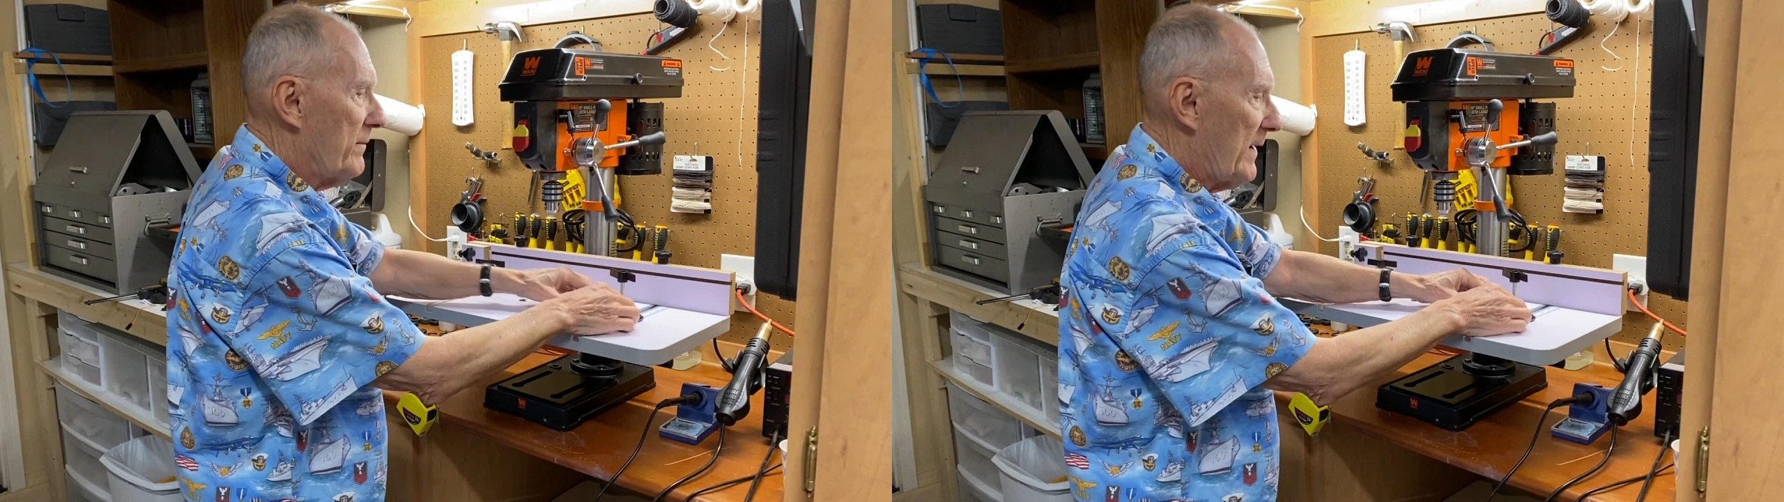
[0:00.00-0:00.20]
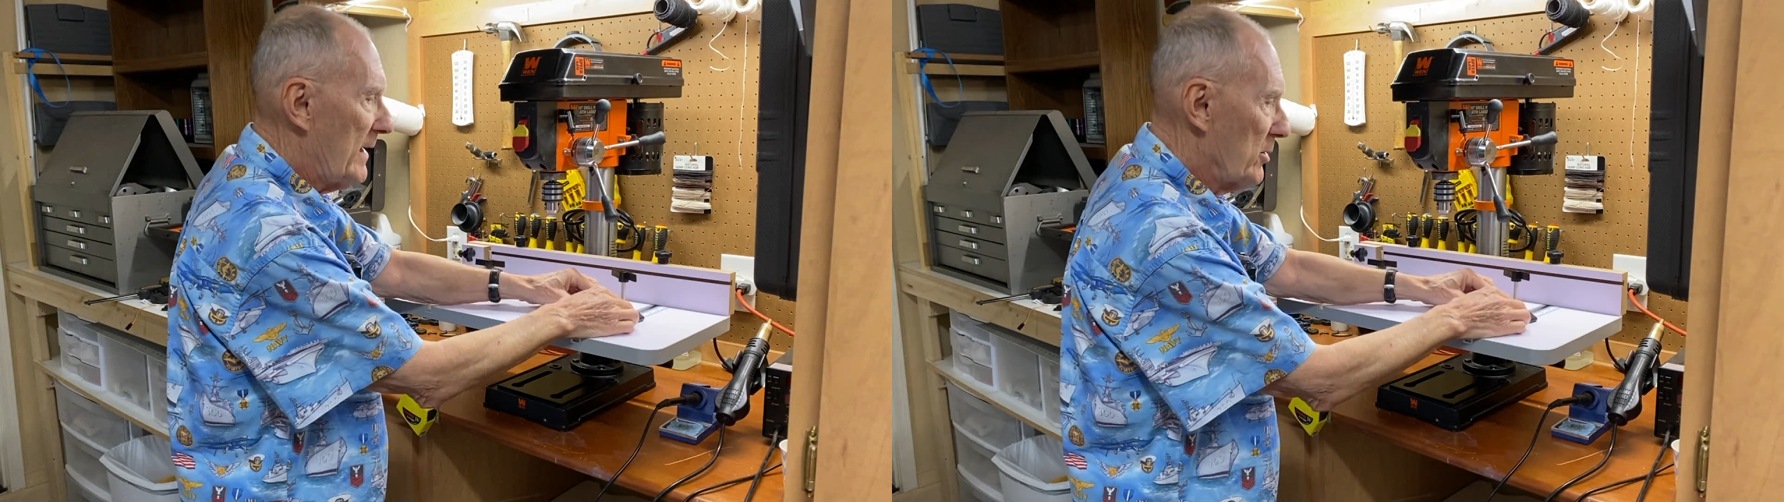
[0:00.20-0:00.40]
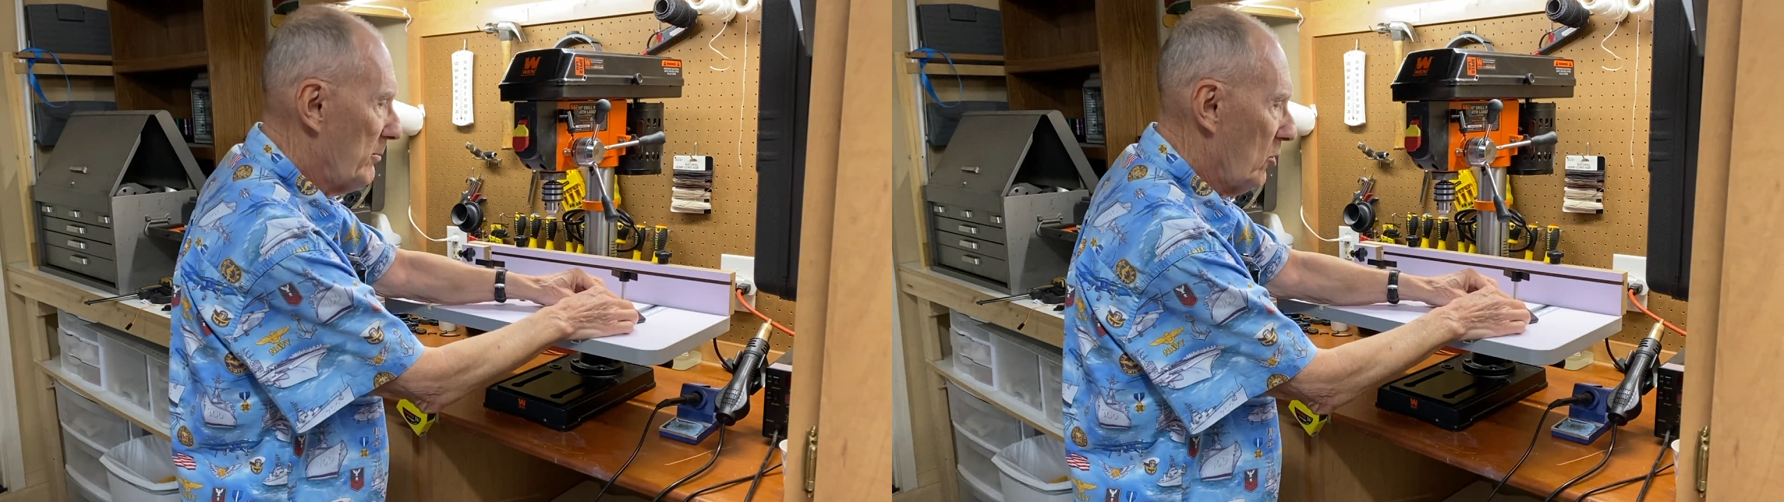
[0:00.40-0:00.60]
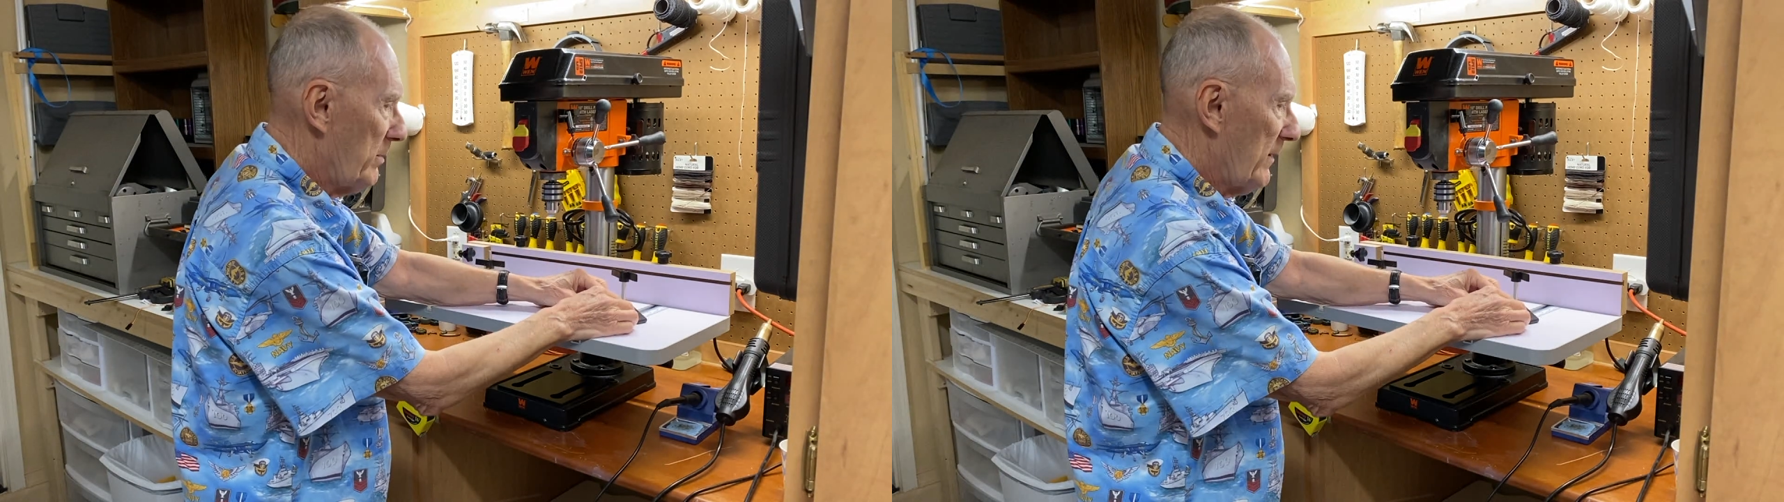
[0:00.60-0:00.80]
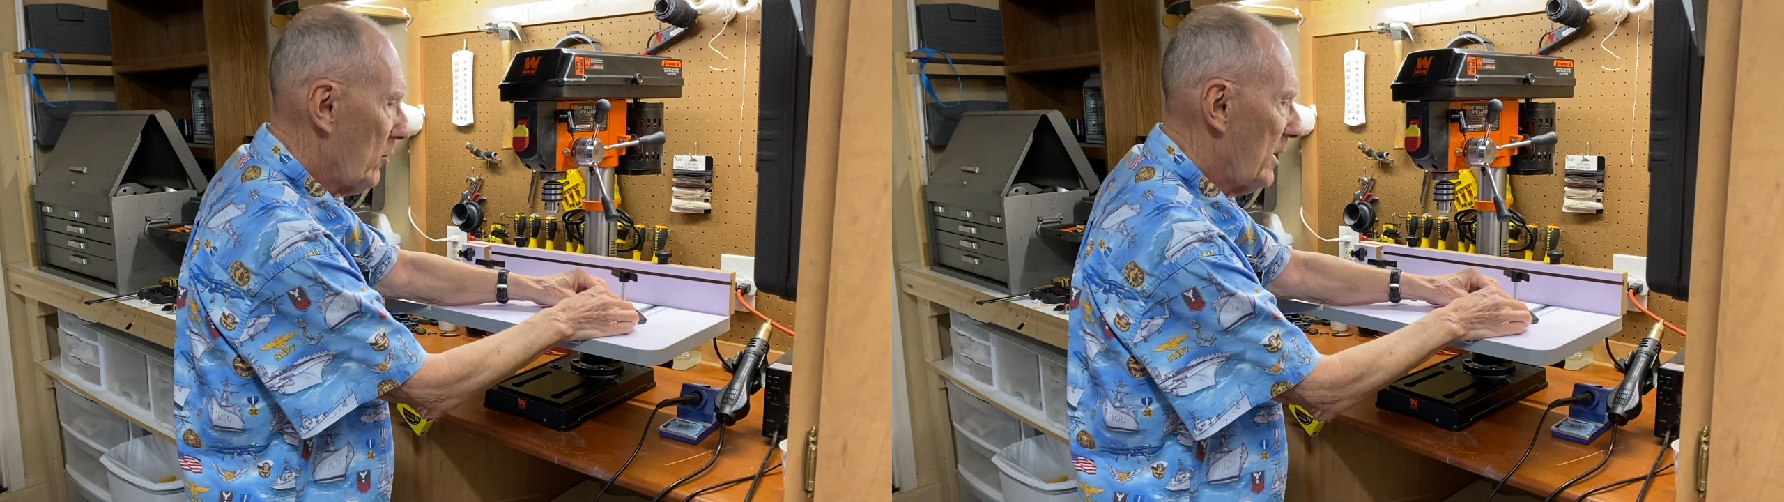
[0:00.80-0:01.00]
failure mode
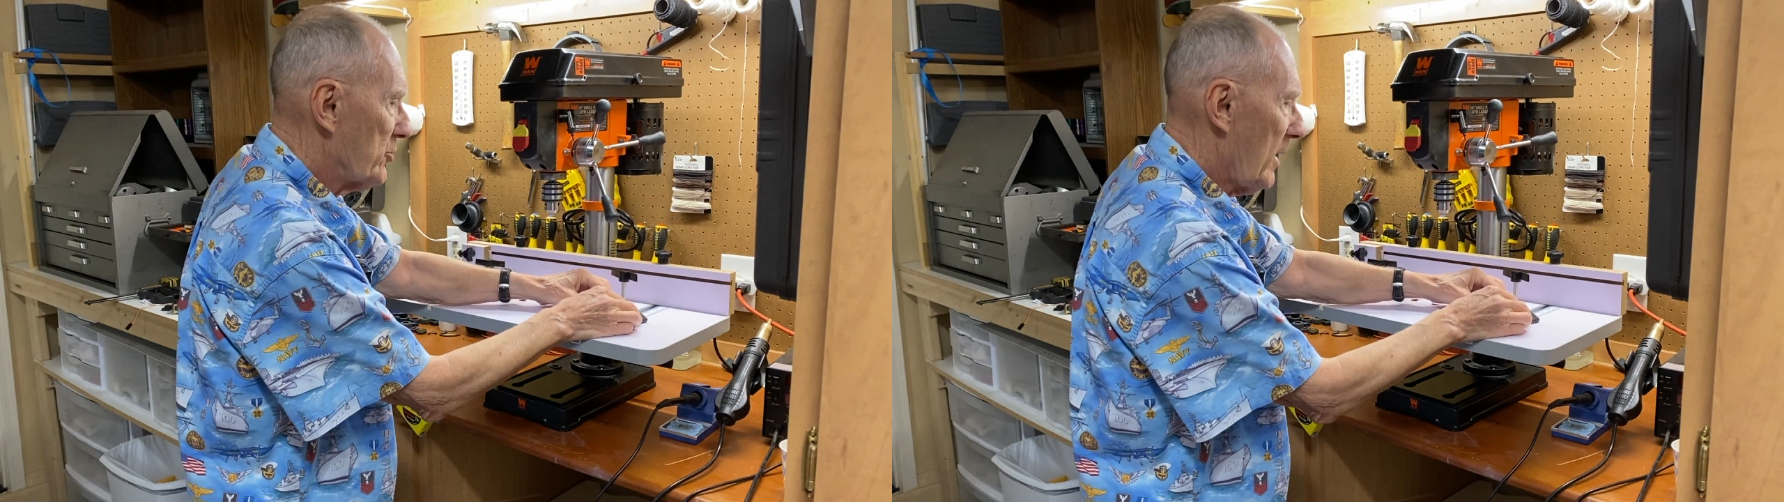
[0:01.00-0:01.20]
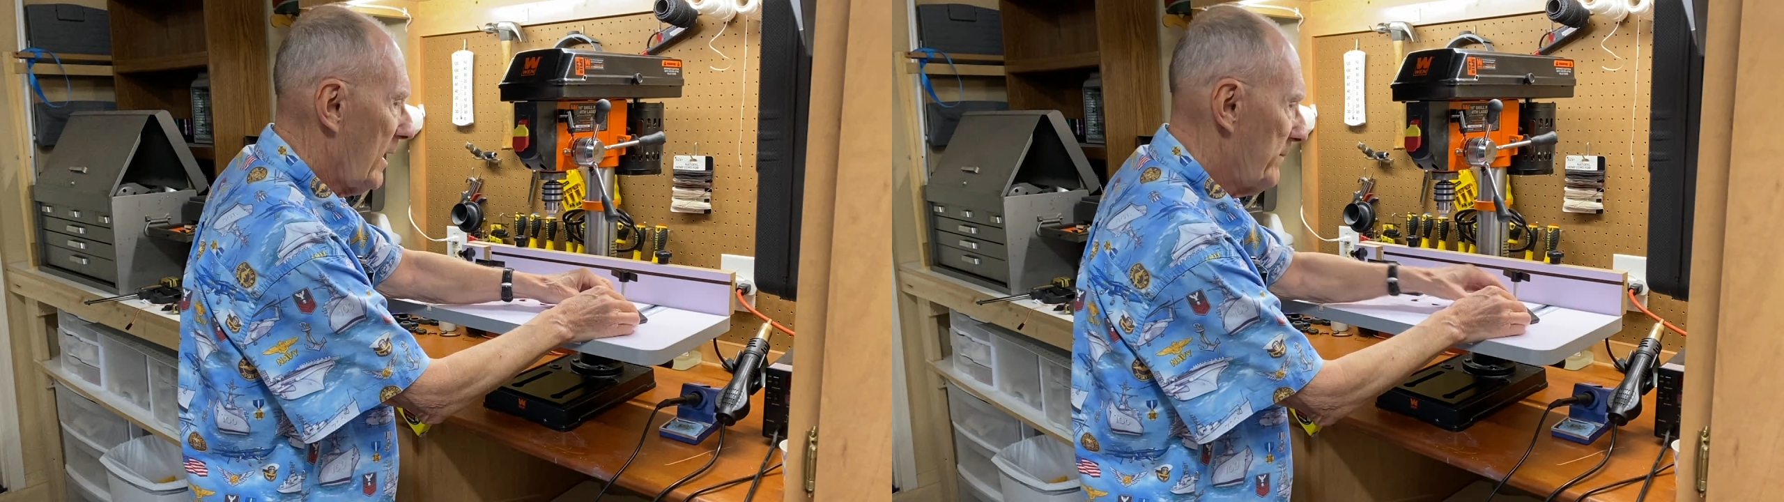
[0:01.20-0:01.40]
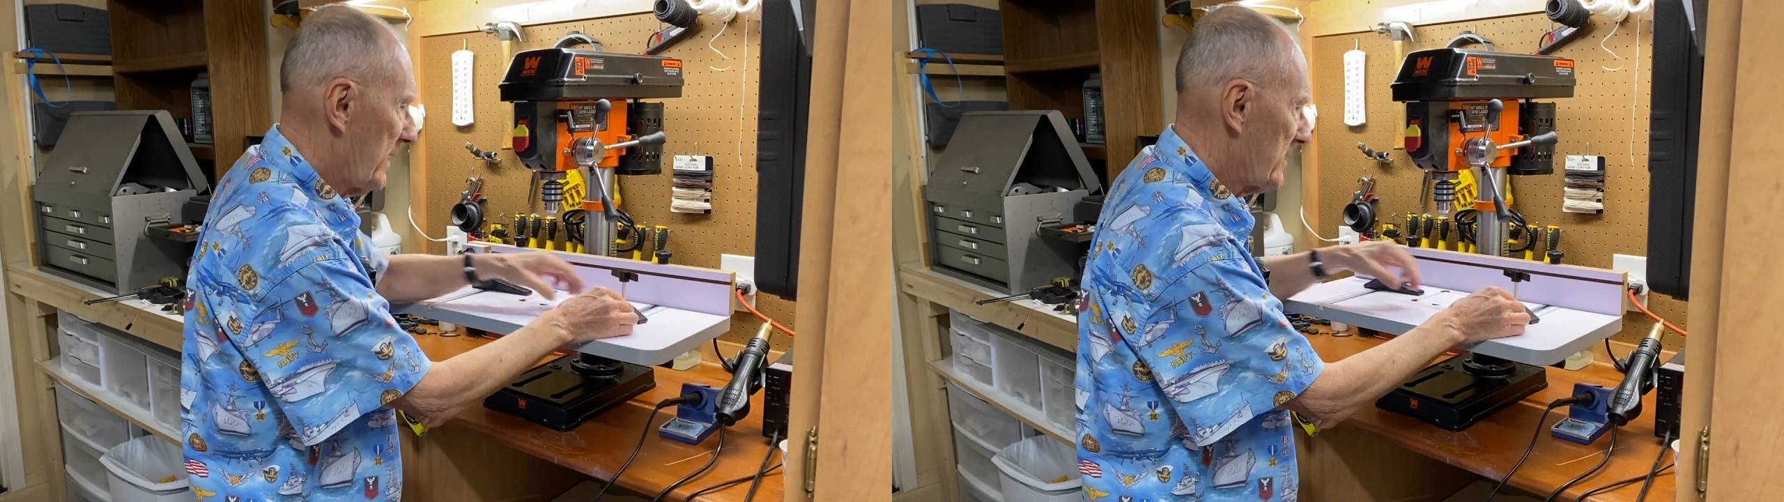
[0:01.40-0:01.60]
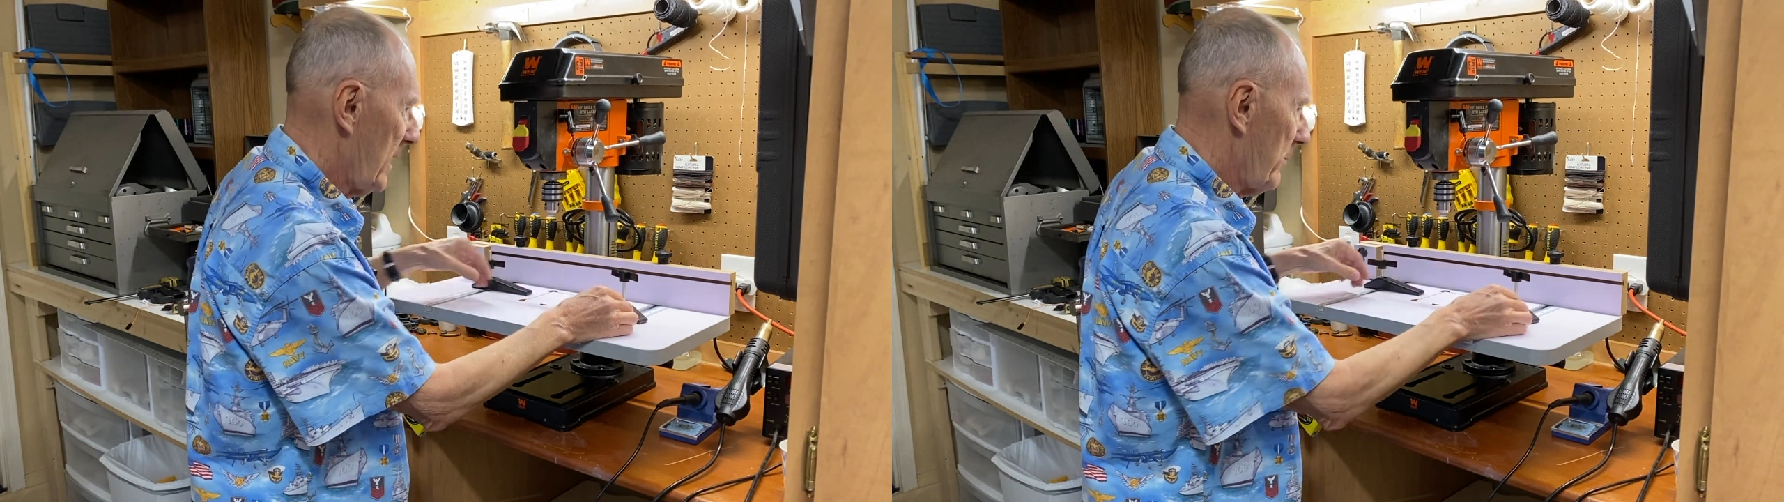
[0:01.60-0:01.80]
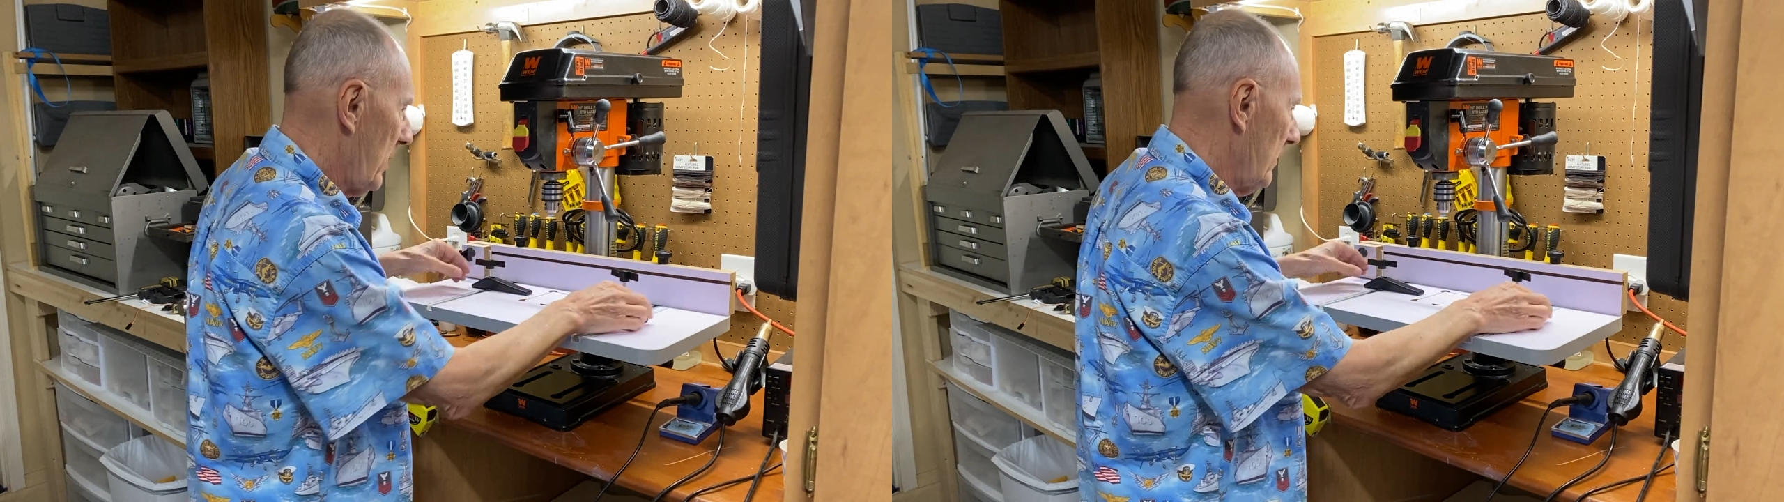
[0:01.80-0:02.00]
before I try and fix that
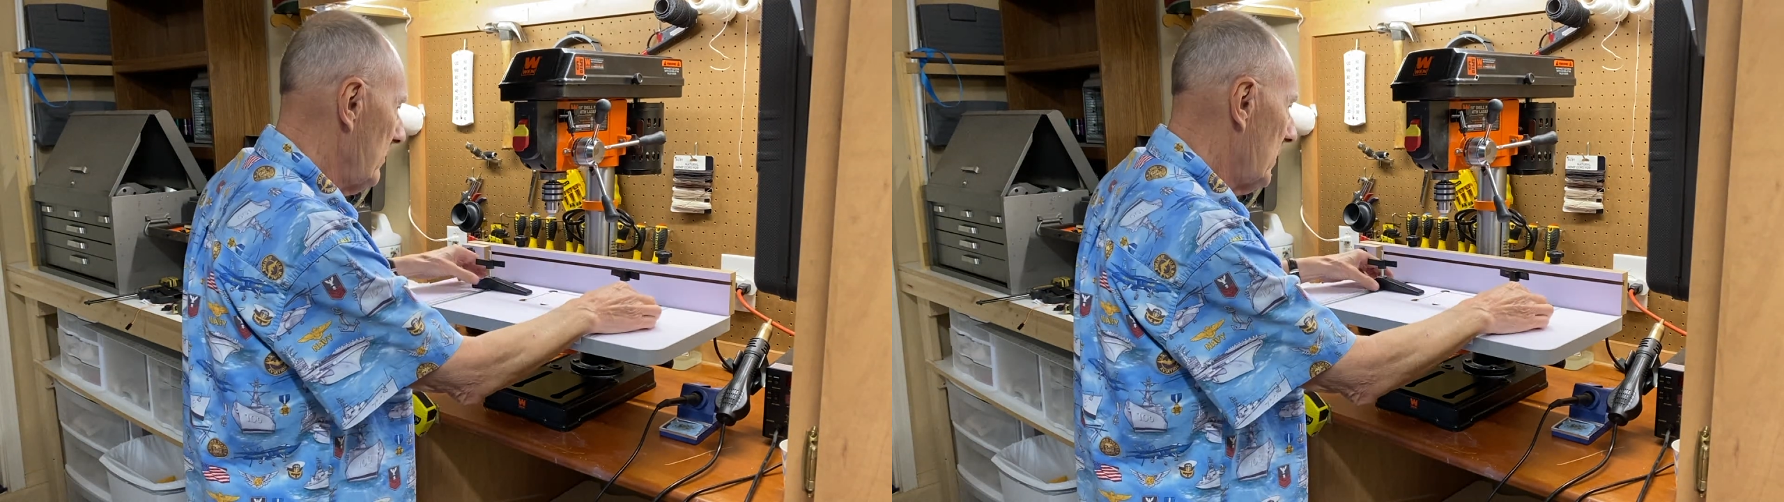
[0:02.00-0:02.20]
problem.